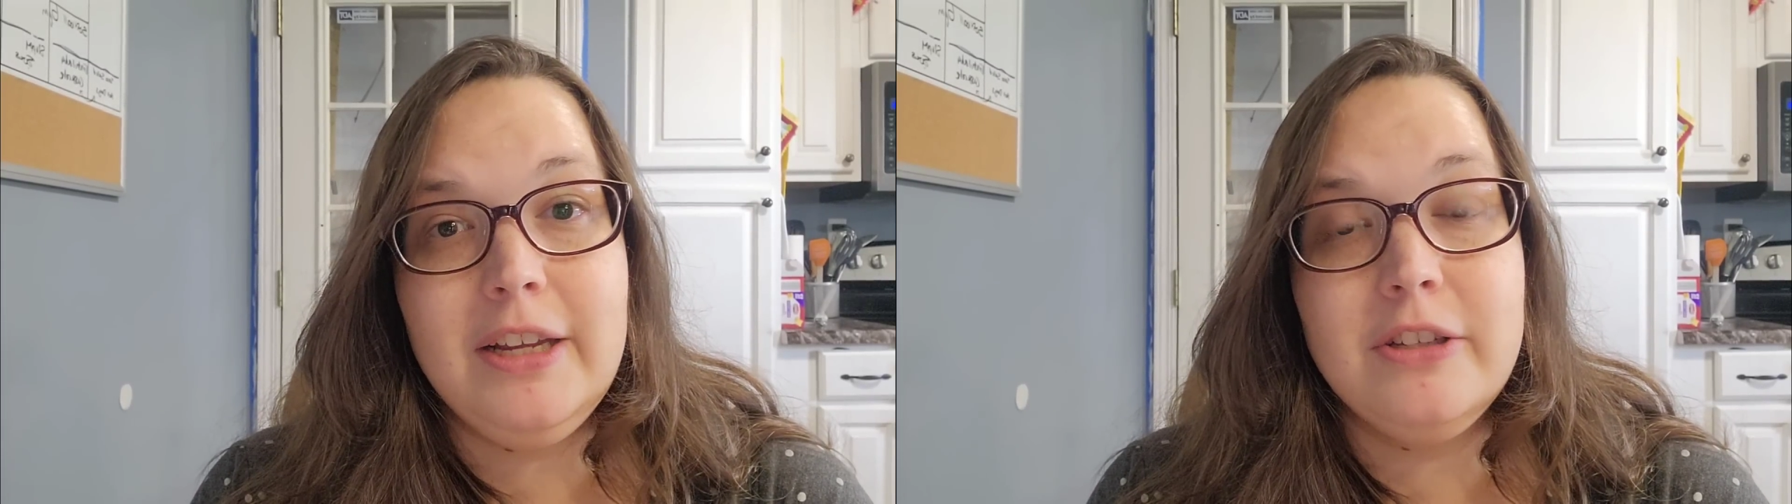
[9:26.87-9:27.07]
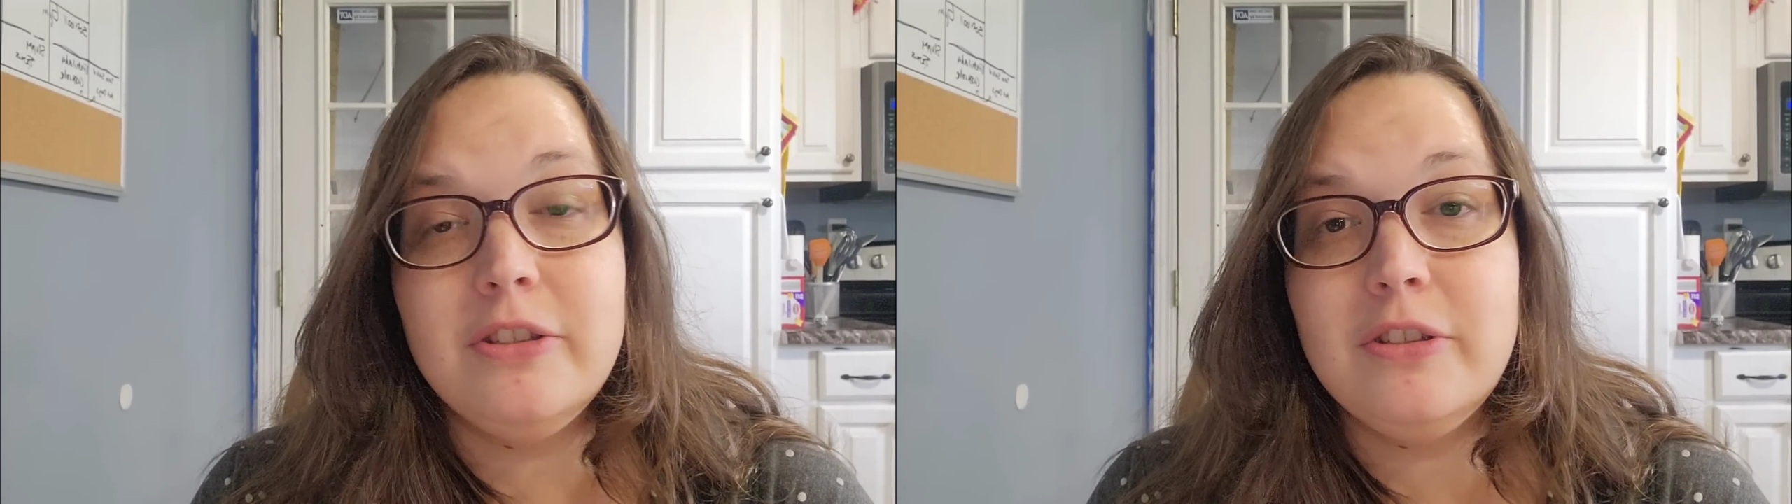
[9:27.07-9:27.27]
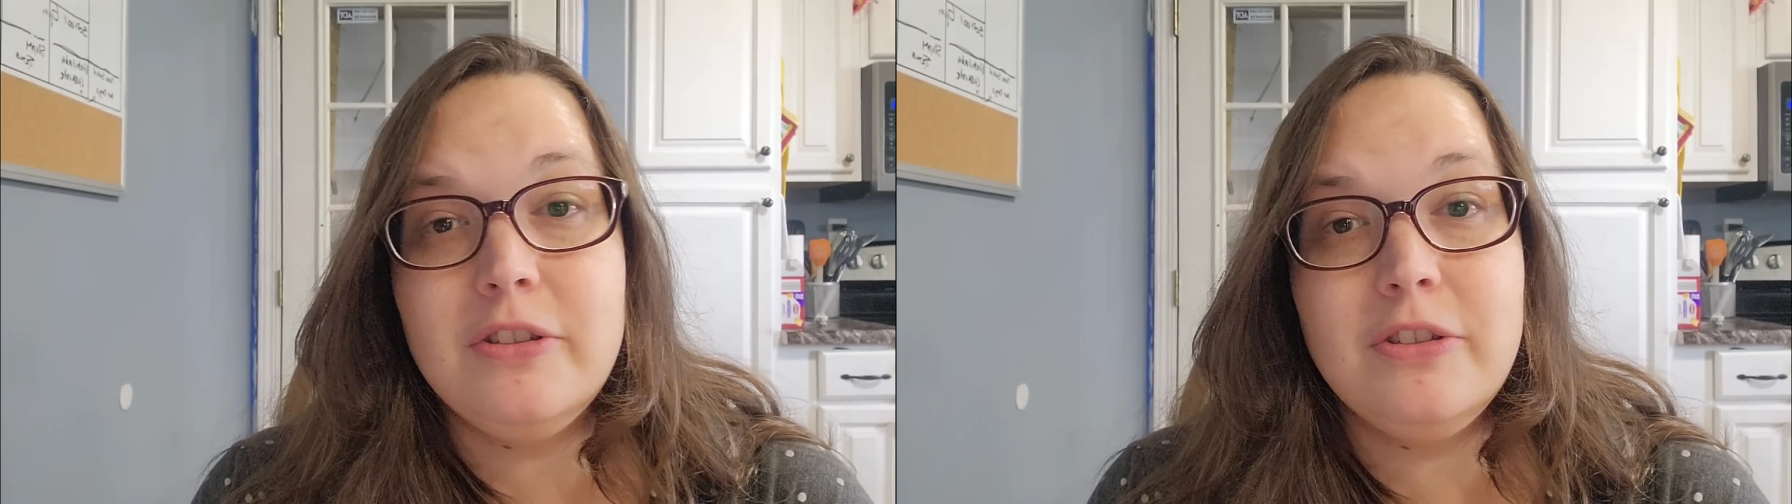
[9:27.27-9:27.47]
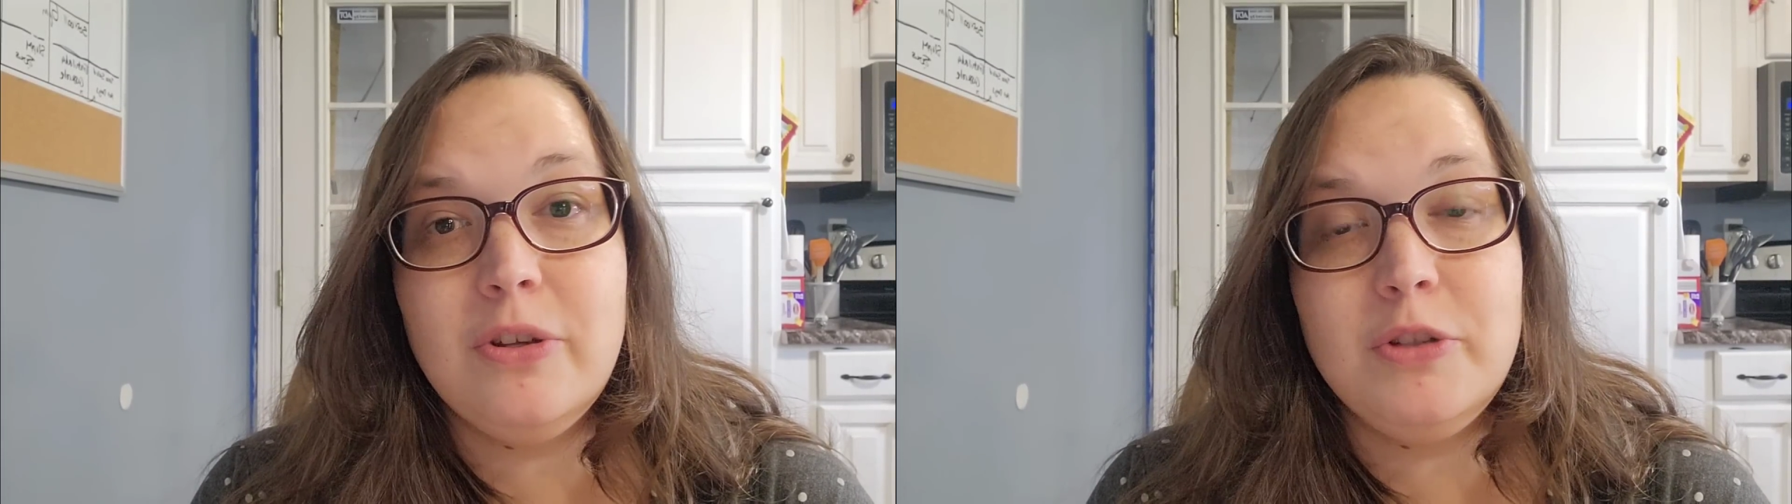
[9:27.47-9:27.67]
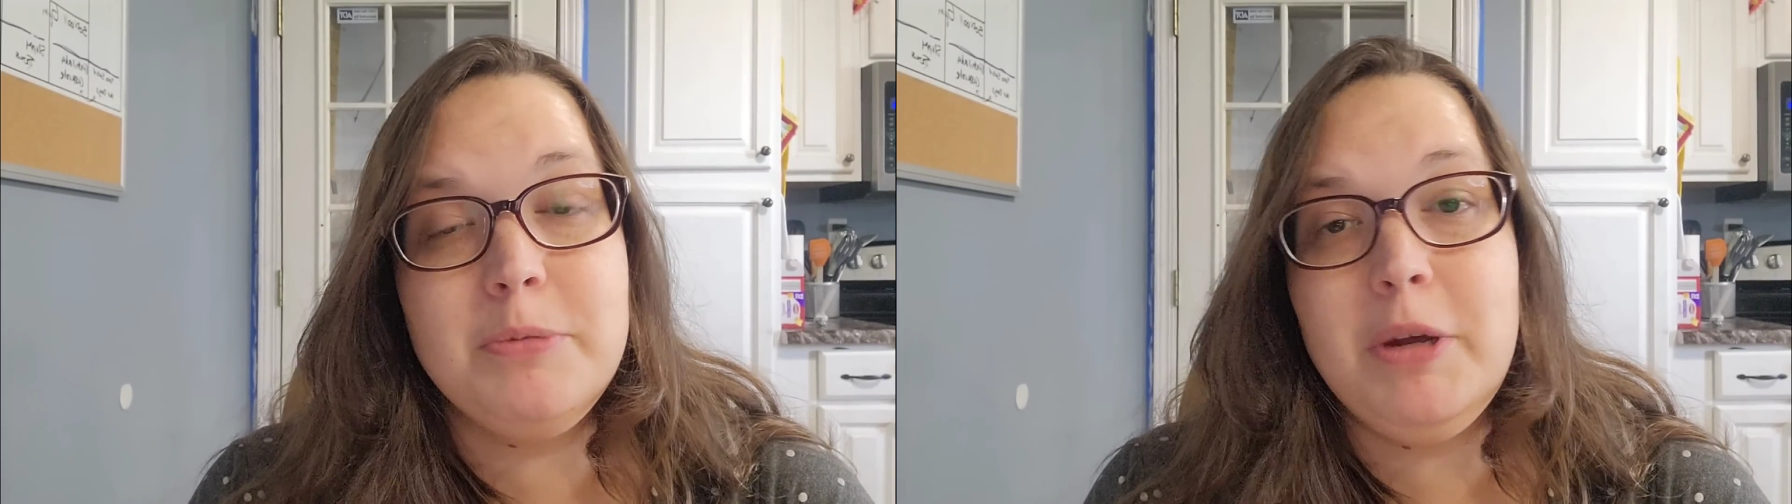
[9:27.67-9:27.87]
He is
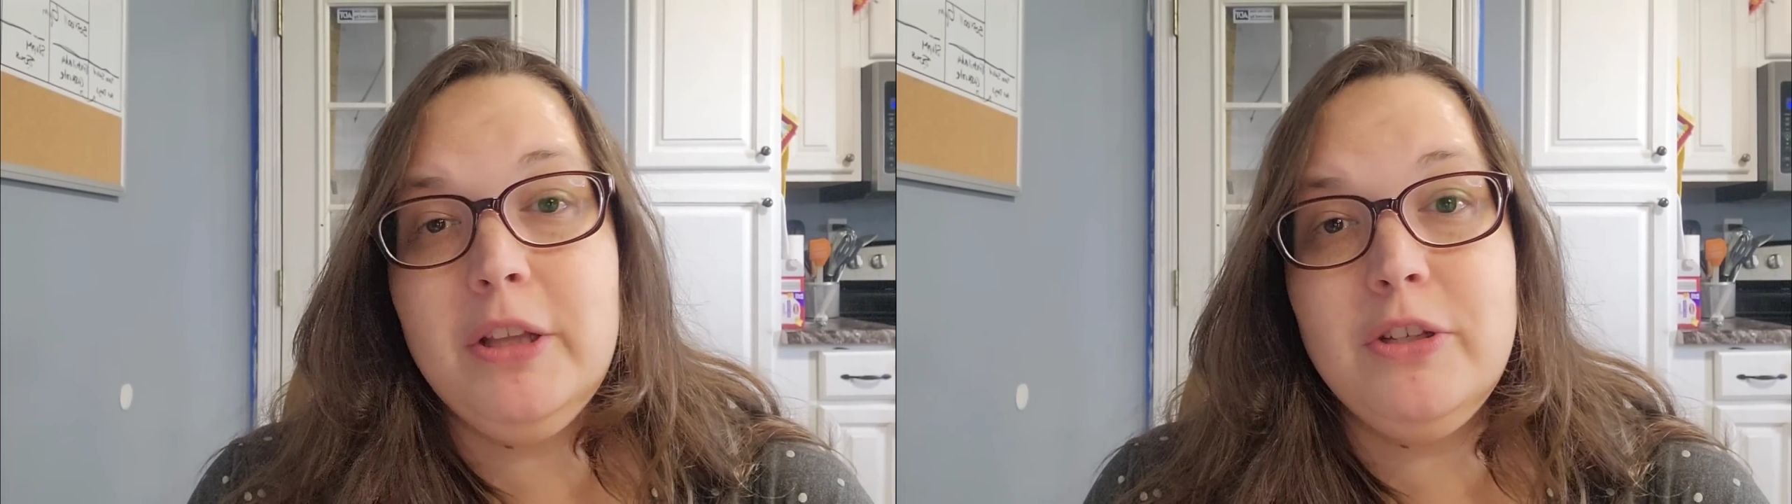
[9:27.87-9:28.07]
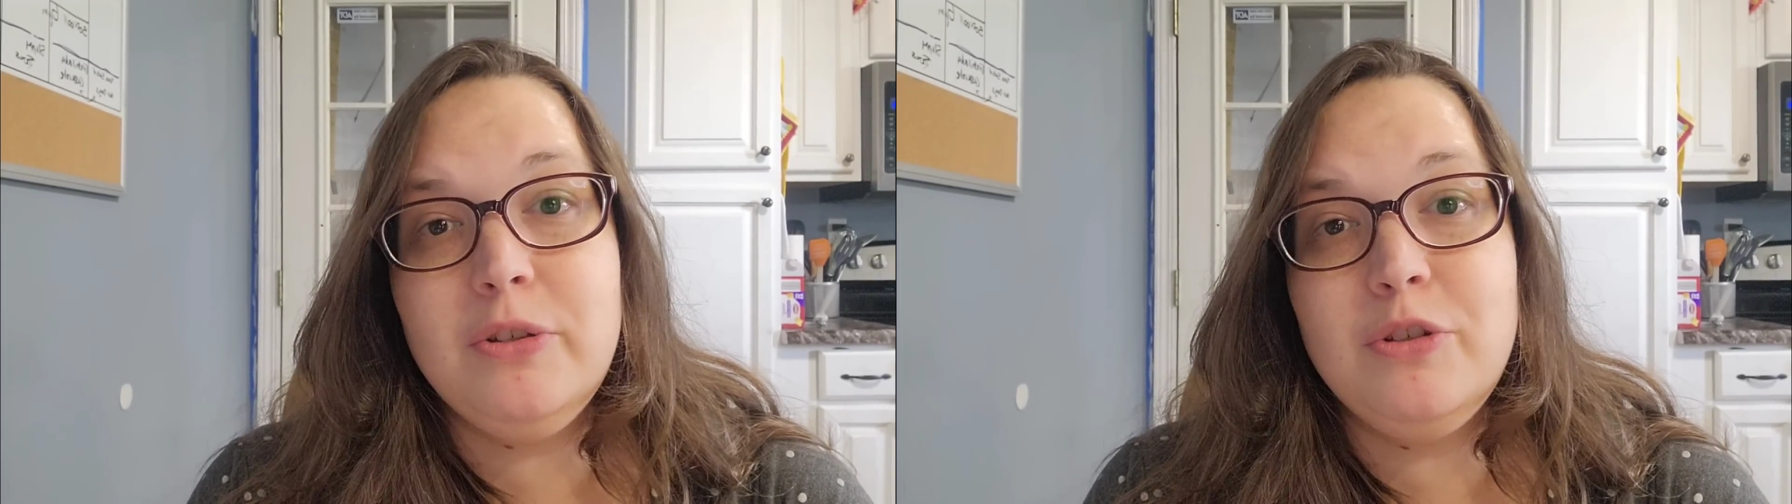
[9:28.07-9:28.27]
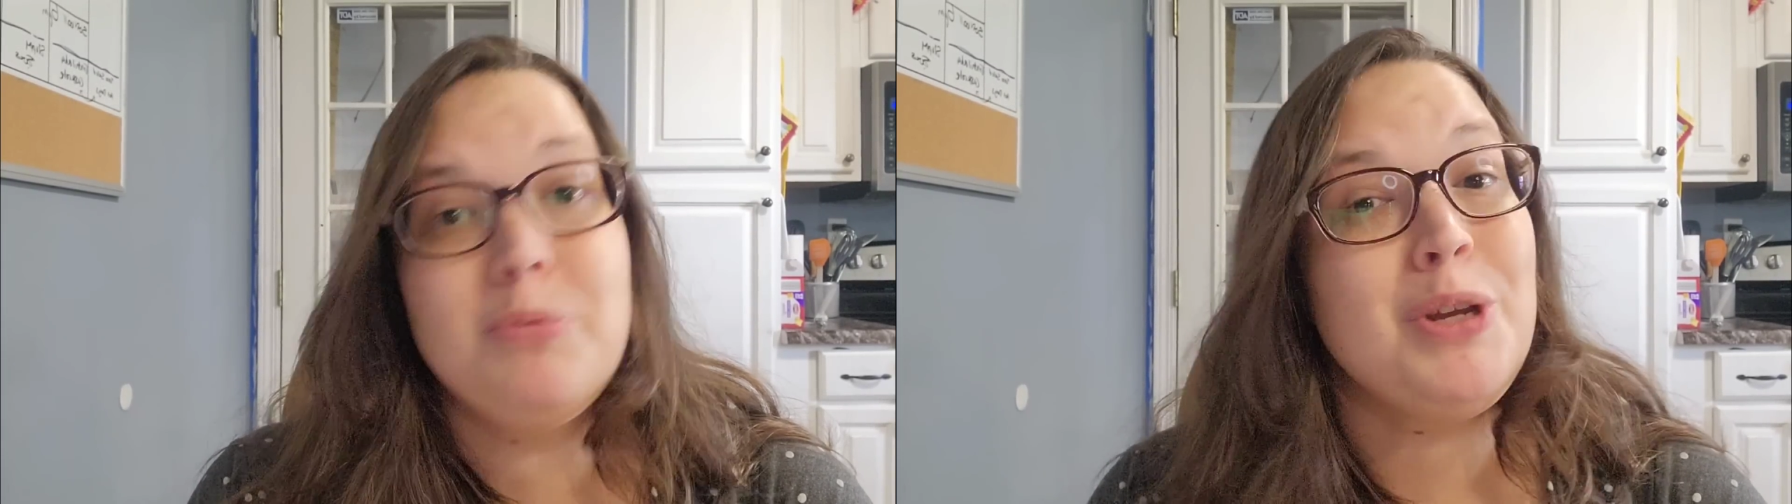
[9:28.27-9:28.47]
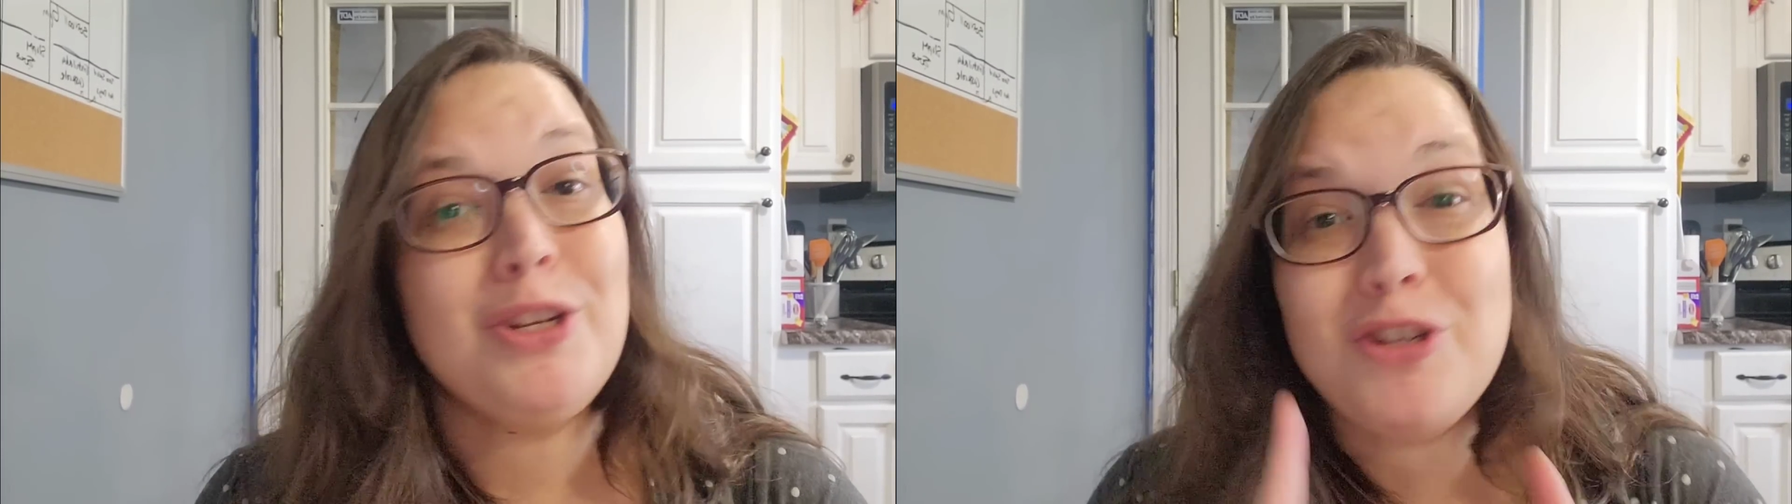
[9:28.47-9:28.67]
so smiley, so sweet.